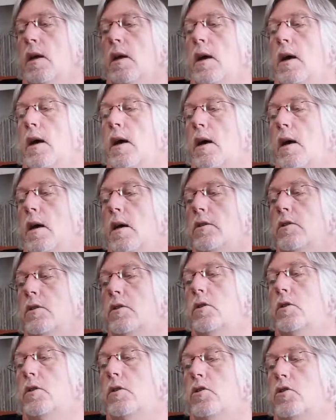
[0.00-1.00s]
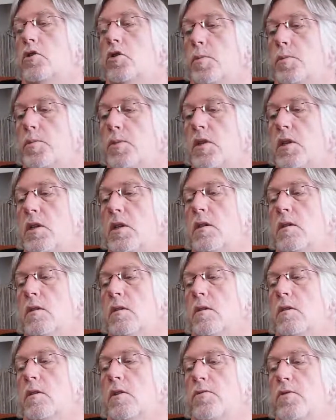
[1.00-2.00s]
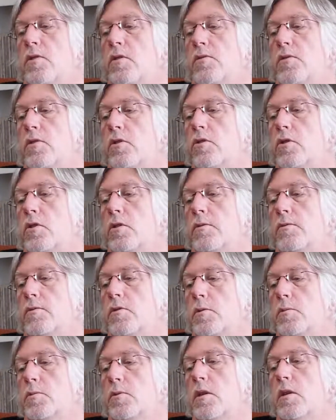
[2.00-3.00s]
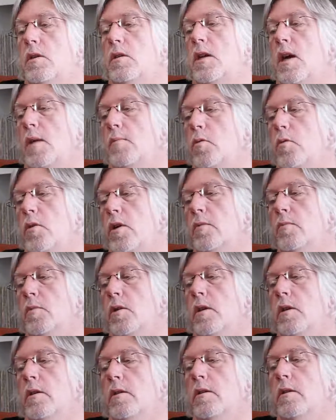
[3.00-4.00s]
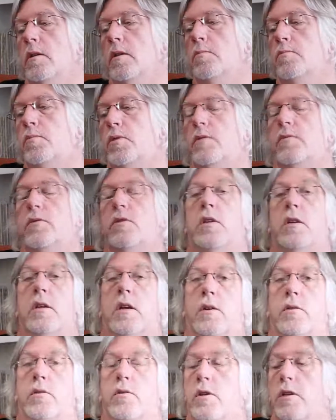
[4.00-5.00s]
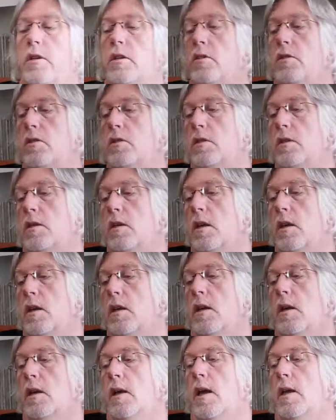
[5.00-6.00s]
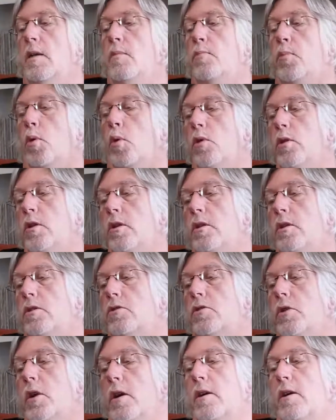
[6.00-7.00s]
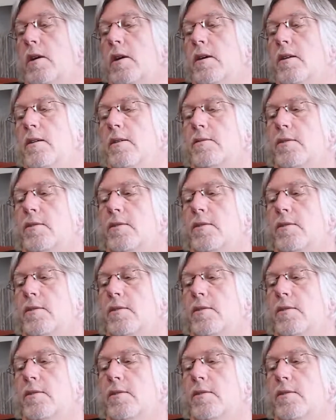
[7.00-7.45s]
So you get Gypsy, a different version of Gypsy, Come Away Melinda, previously unreleased, and Born in a Trunk,